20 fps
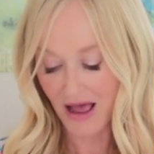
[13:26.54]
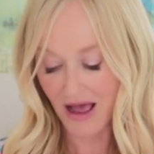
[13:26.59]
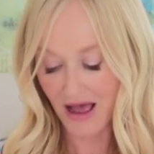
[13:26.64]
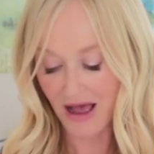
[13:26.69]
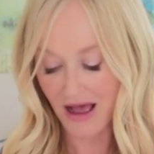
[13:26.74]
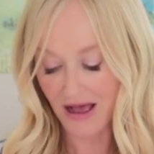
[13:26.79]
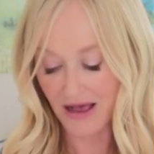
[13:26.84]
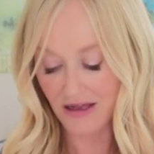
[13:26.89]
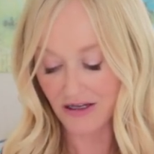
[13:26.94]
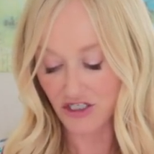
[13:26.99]

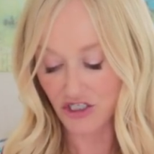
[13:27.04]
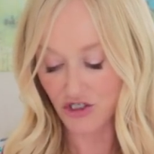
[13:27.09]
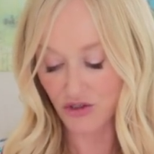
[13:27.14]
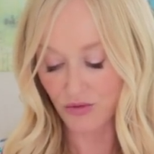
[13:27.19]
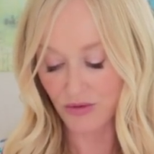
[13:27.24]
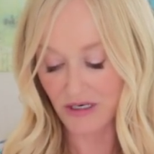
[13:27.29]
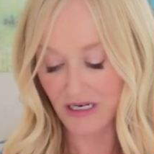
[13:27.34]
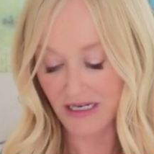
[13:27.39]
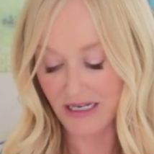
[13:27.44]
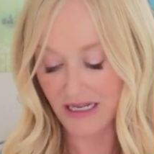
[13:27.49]
and
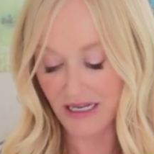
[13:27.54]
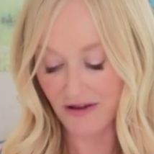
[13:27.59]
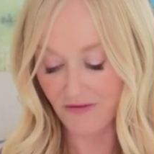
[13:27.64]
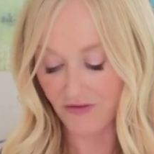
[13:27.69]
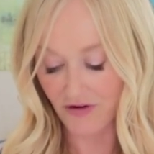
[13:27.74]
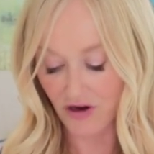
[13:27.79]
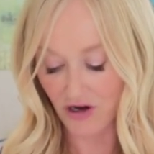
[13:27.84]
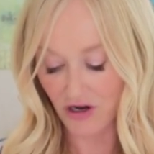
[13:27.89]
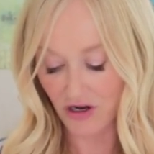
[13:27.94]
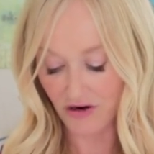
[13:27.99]
you would
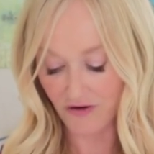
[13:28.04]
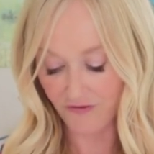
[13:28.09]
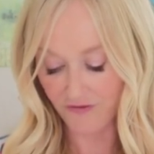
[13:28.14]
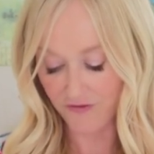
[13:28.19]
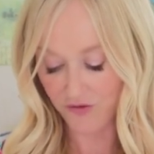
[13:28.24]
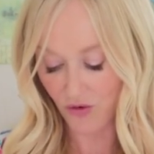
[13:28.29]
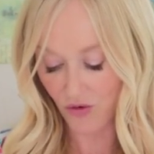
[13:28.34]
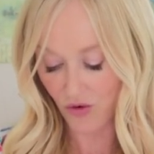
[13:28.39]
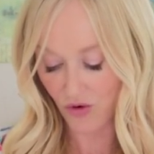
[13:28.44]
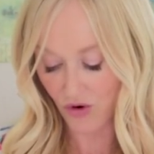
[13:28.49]
leave on
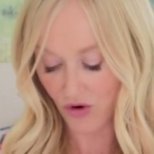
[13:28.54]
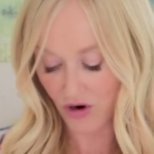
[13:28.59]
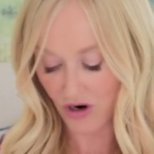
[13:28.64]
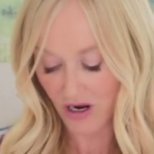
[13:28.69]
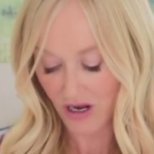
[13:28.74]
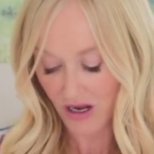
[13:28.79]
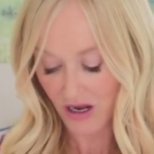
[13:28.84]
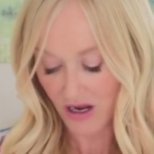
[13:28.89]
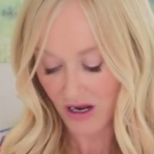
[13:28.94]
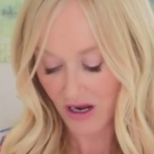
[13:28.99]

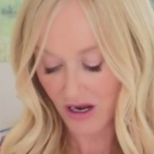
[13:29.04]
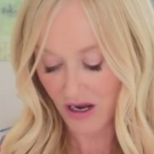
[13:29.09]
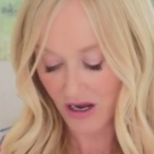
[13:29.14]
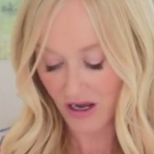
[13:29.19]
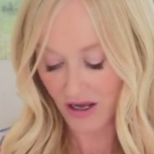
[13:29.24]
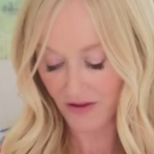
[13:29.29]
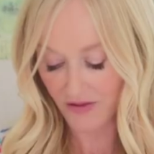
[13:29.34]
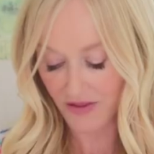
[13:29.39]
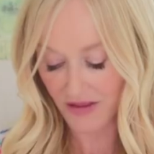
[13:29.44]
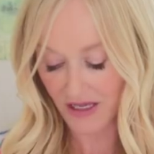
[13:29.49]
for
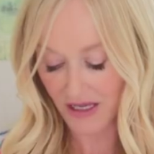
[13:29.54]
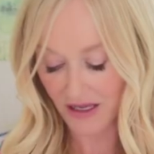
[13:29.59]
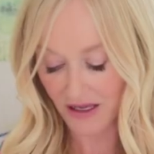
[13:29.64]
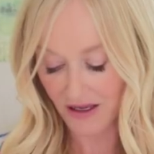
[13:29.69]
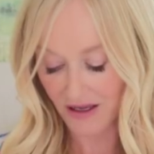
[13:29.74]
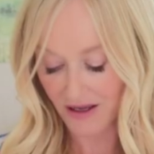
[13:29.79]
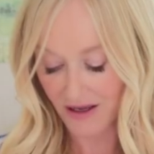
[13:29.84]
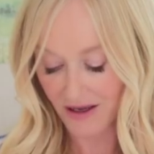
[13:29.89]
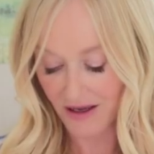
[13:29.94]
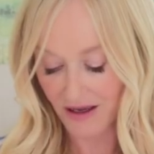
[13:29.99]
uh,
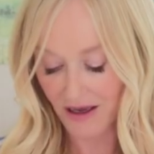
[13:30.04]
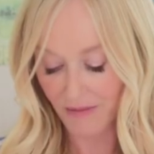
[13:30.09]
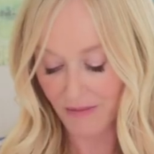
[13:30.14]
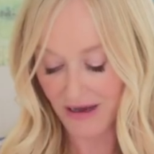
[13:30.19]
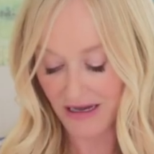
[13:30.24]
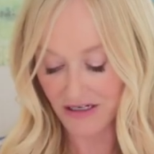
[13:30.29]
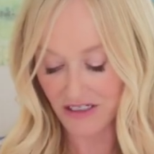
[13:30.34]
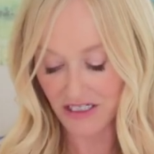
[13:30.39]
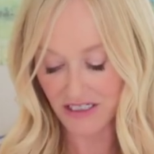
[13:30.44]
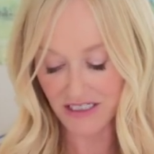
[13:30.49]
the
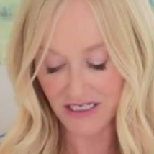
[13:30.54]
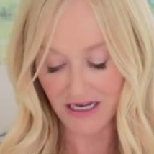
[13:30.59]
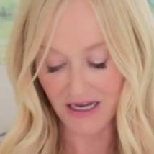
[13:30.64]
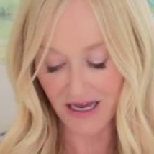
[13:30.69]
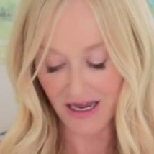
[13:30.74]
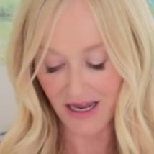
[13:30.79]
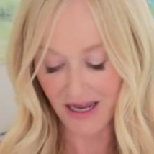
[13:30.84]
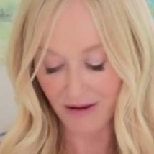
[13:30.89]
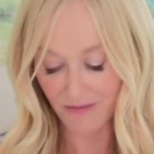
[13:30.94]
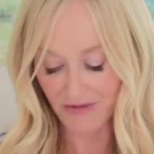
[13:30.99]
amount of
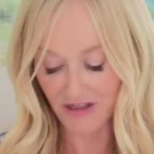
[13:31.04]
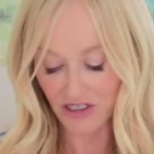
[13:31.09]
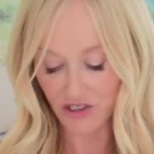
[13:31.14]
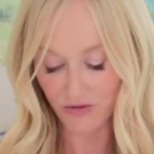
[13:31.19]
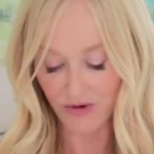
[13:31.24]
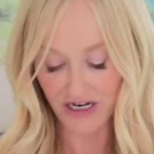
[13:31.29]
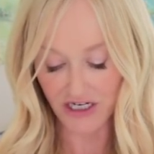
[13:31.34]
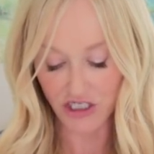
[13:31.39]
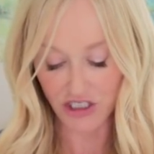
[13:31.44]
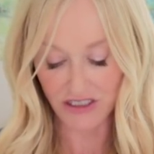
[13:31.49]
time, the
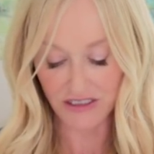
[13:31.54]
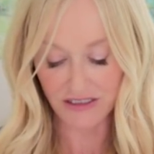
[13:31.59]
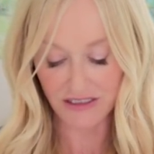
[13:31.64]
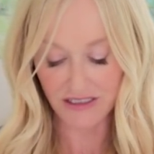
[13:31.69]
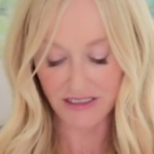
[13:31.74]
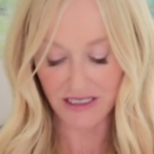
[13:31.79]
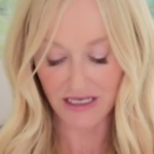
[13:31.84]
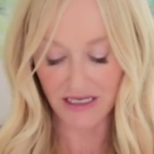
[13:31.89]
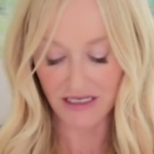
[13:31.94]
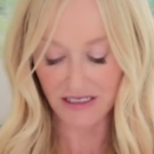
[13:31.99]

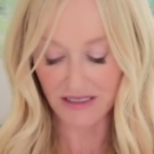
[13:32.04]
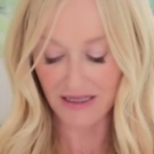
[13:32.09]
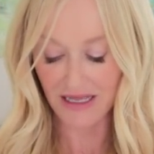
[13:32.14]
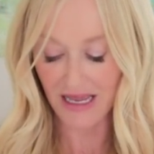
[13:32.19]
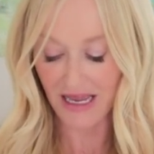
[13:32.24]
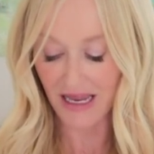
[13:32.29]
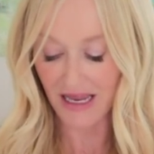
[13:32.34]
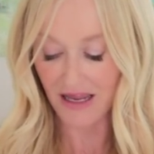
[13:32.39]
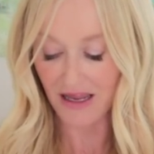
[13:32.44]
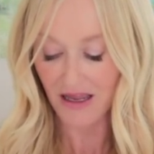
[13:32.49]
directions that
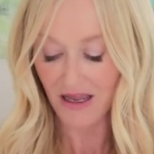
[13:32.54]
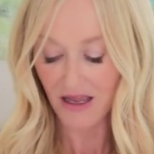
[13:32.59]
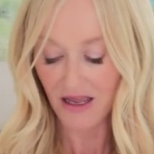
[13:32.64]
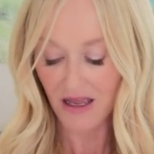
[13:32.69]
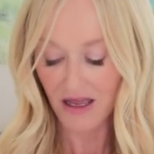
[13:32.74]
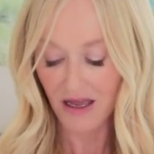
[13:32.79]
they